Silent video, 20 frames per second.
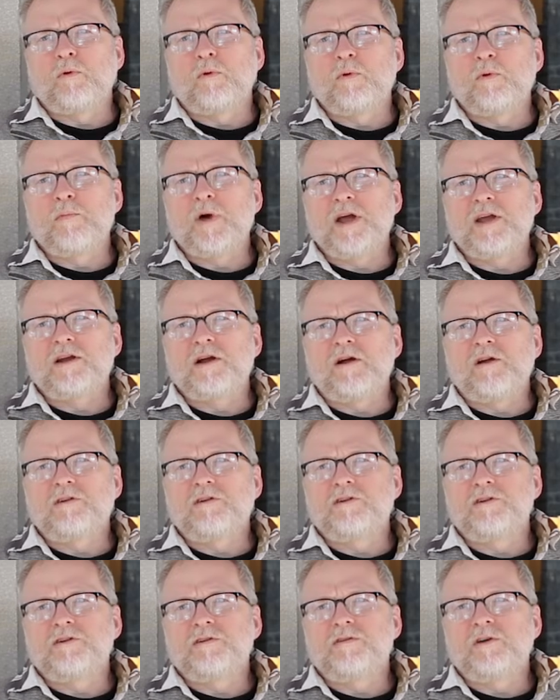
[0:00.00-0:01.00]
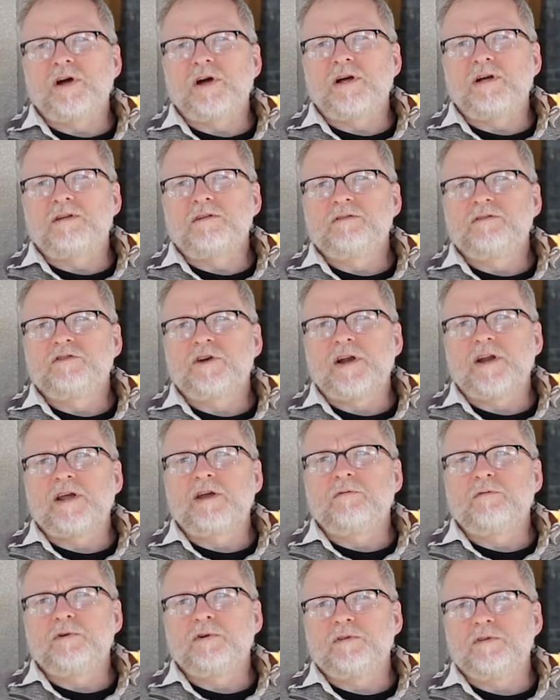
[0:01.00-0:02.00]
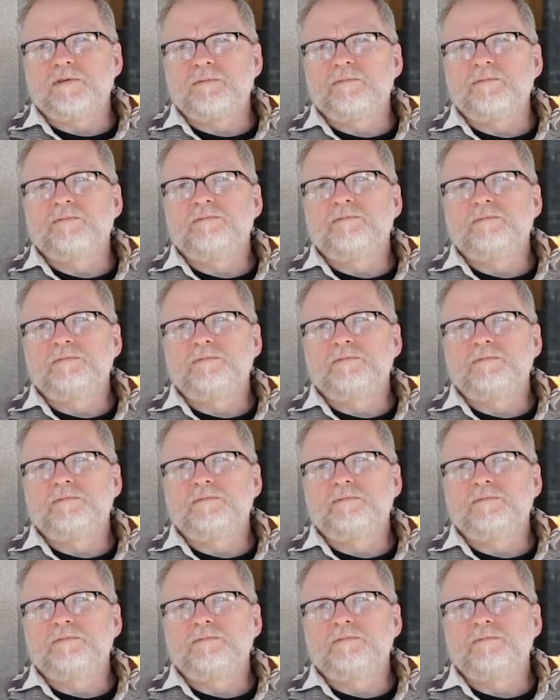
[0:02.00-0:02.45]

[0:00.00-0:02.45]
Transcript: where we might opt to try to get rid of them.